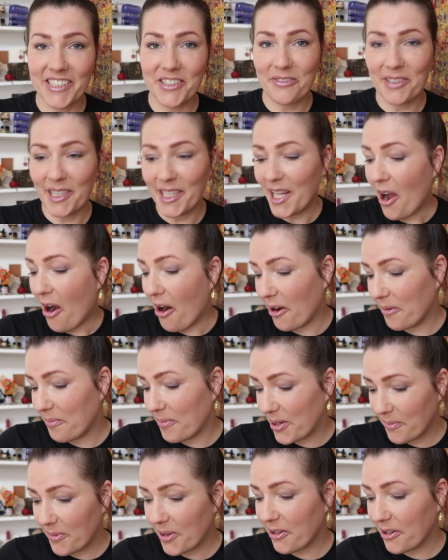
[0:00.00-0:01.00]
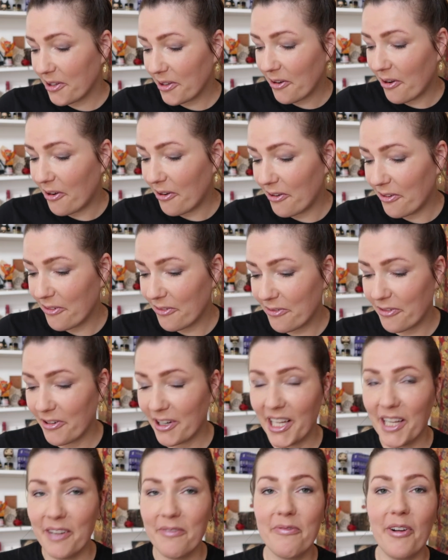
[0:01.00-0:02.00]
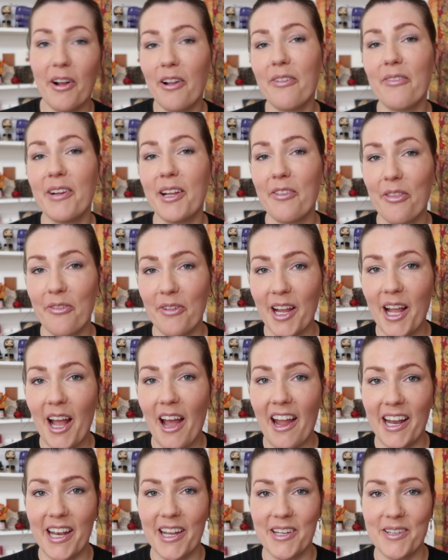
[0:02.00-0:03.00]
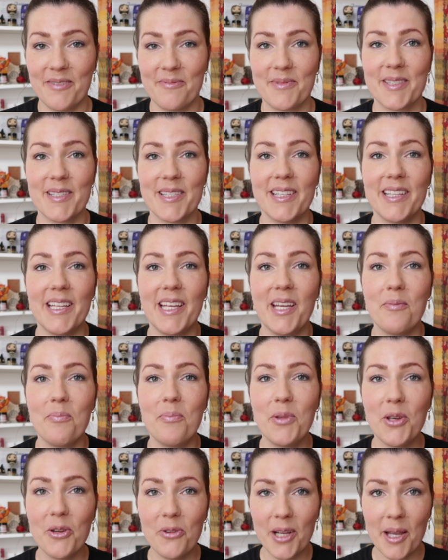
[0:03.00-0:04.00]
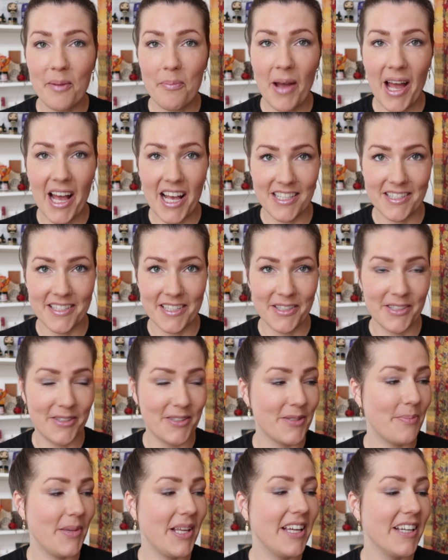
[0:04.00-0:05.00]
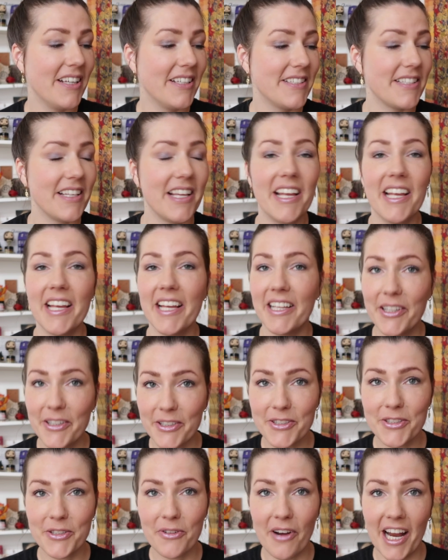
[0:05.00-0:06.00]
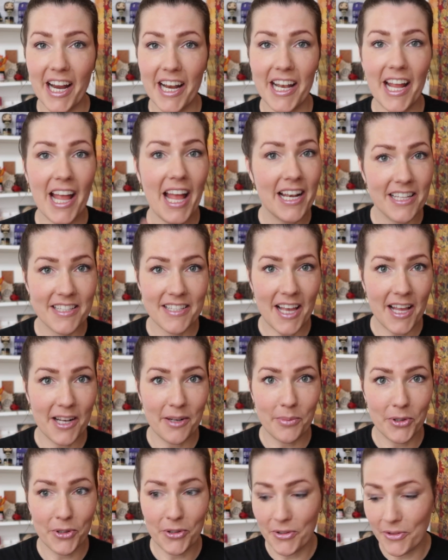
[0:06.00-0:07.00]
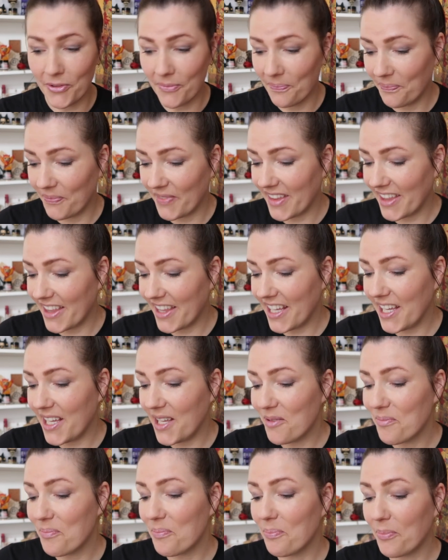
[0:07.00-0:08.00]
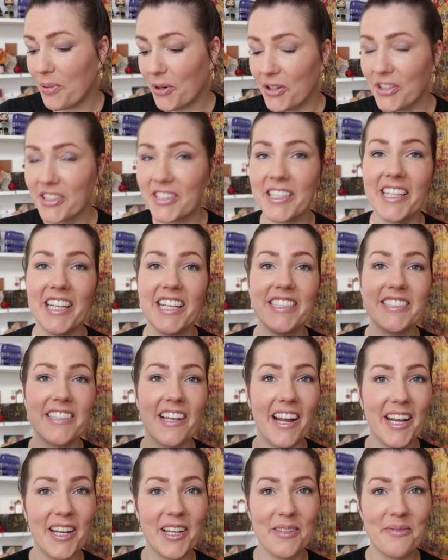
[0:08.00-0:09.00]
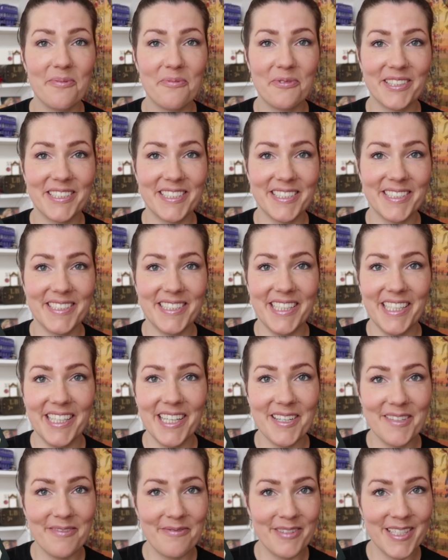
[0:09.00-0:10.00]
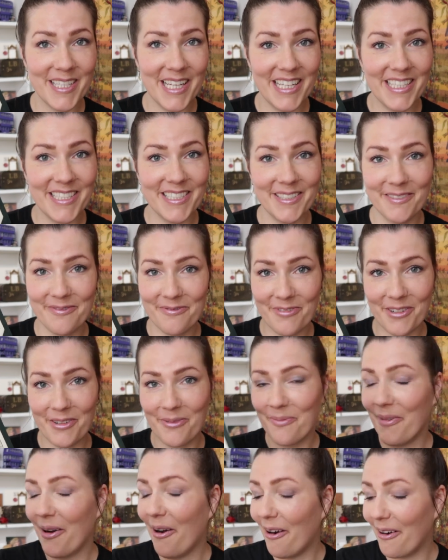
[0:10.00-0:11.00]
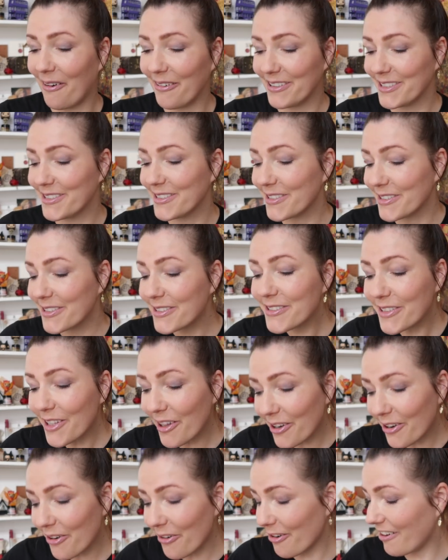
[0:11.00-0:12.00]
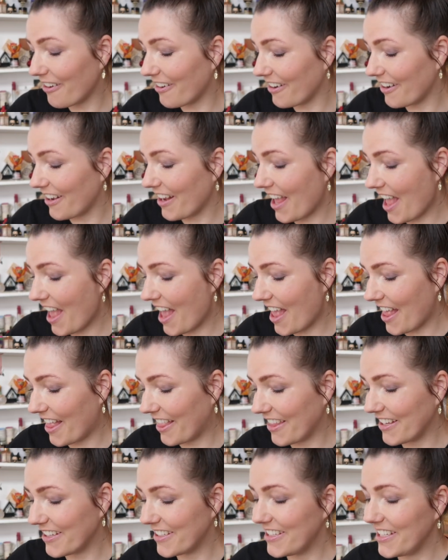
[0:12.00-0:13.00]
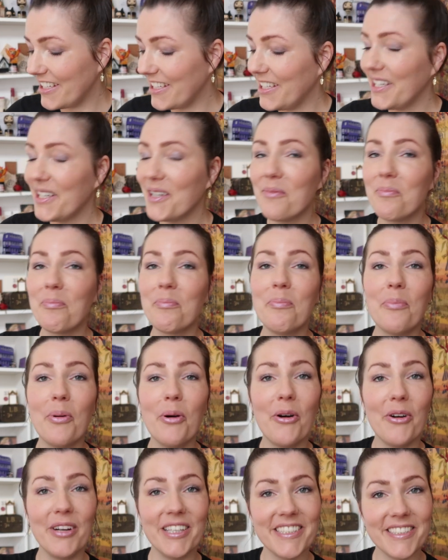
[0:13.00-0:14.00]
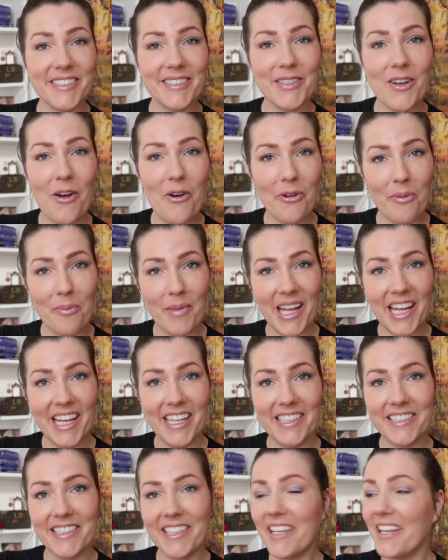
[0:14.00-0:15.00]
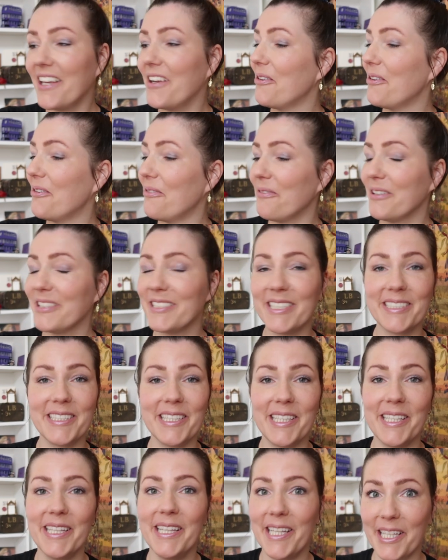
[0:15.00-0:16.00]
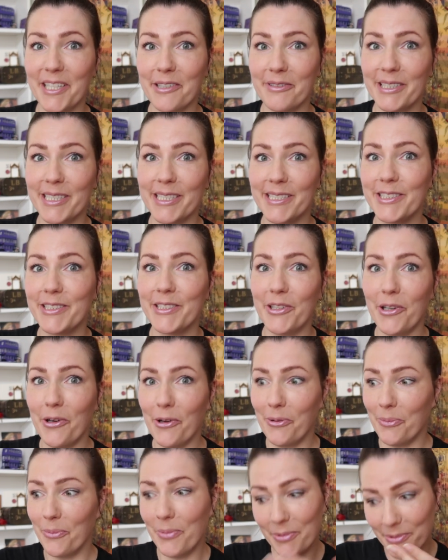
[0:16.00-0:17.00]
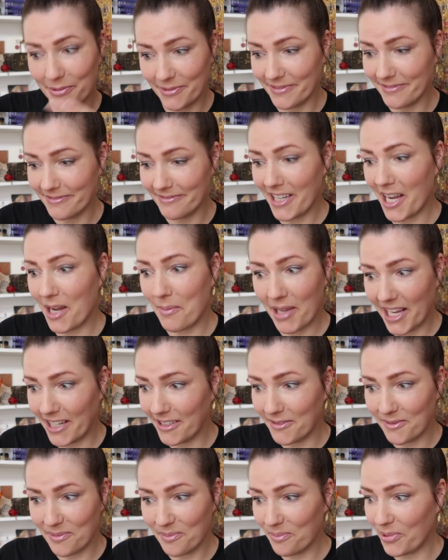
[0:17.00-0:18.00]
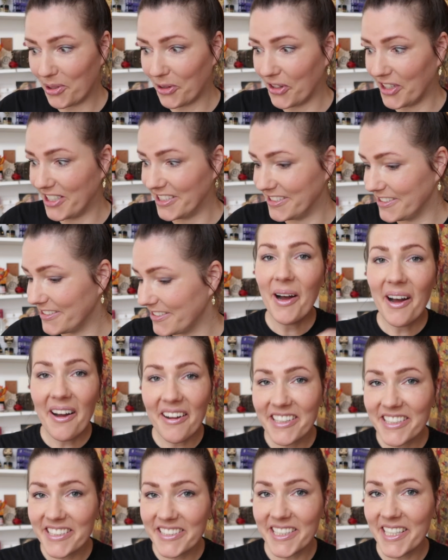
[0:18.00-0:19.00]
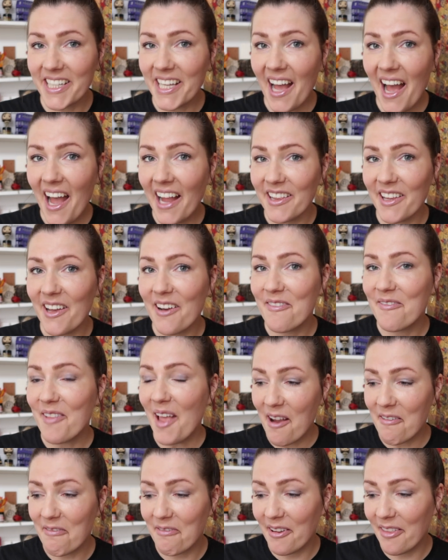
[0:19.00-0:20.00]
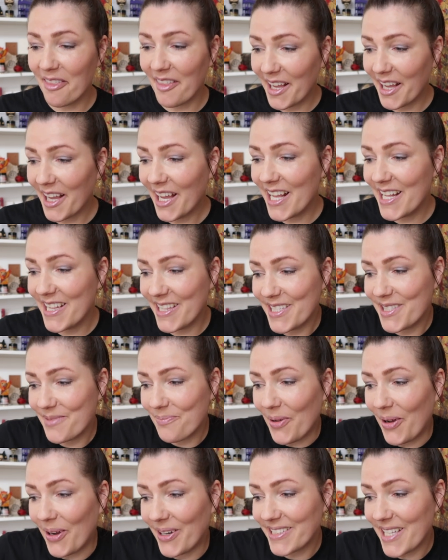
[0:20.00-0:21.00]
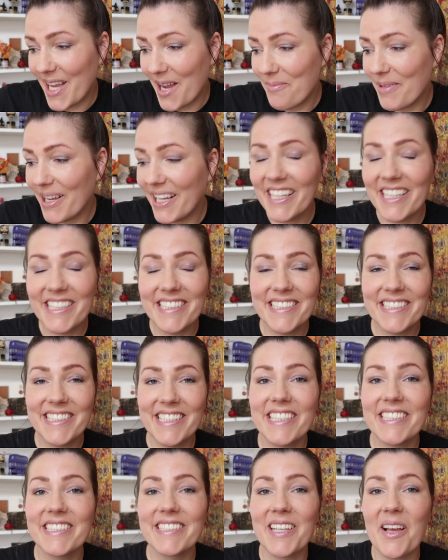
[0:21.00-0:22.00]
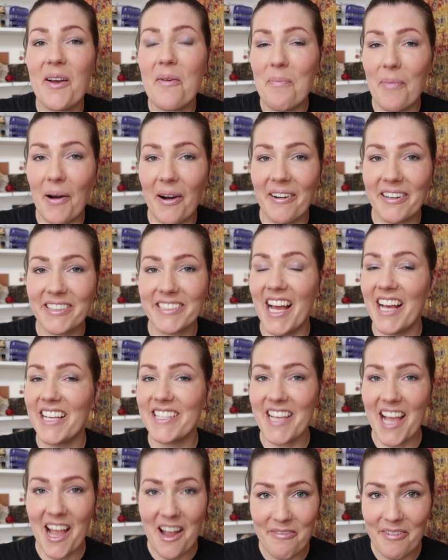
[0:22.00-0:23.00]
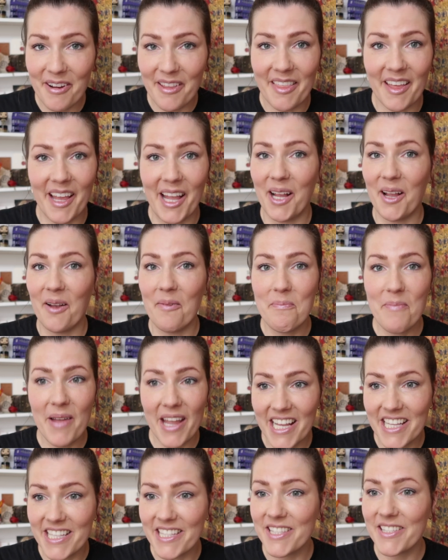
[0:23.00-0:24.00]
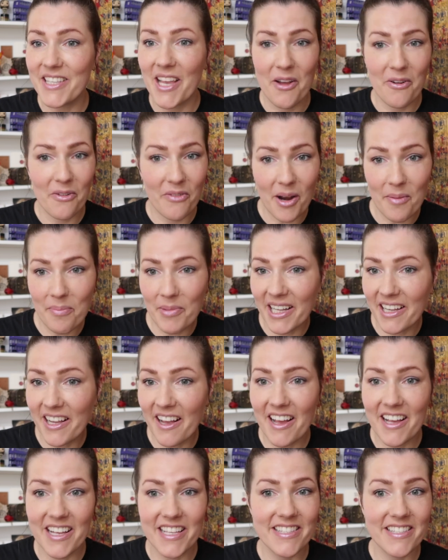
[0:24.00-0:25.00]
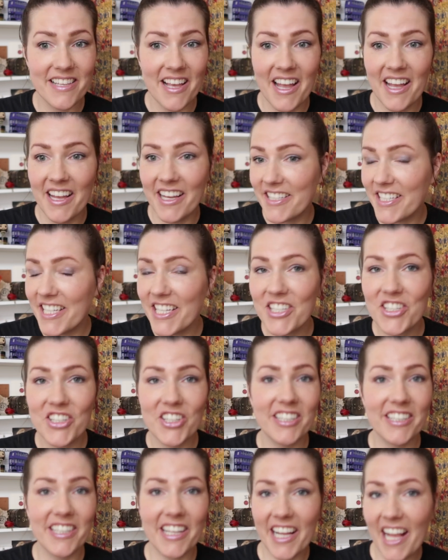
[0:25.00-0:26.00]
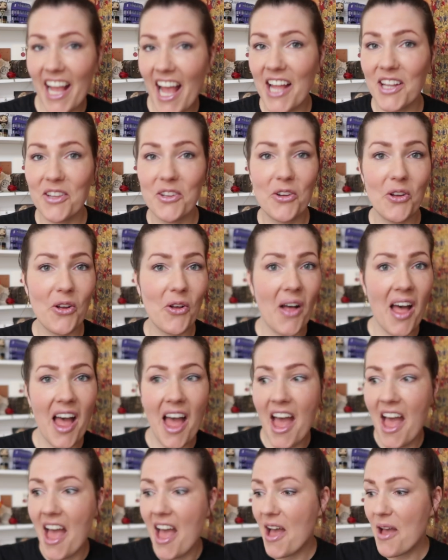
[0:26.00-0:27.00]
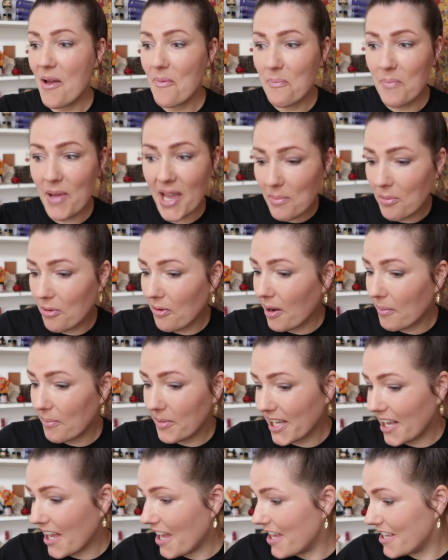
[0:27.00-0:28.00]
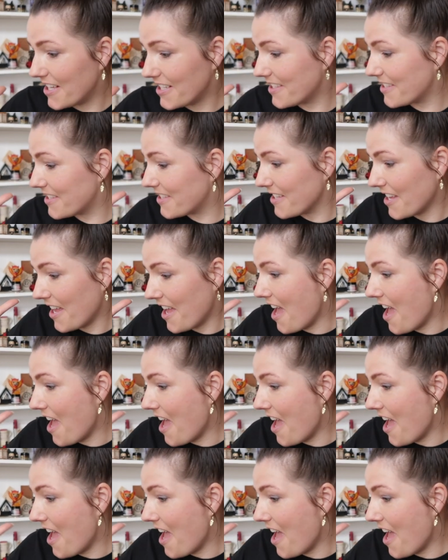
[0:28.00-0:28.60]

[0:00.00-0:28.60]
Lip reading: is really hard, but I'm gonna go for the following 3 items. The puking pastilles, because it looks great and it's edible. The personalized item, which is the invitation from Horace Slughorn. And the poisoned oak meat, which is liquid soap. I mean, brilliant. But honestly, I loved everything in this box. I mean, this box has everything. Pins, replicas, a t-shirt, a candle, paper replicas.